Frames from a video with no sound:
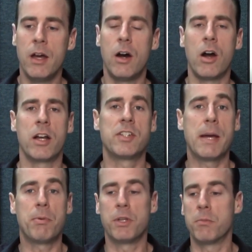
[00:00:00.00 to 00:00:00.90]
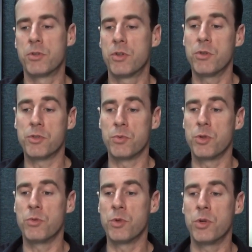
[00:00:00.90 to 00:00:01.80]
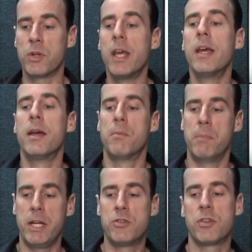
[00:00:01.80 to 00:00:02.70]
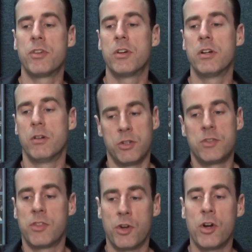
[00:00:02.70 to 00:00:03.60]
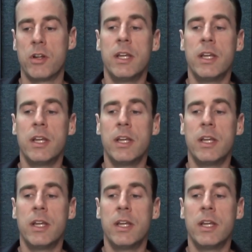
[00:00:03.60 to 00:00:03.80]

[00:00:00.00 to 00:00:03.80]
Our example number 2 is root, root, major 3rd, or just 3rd,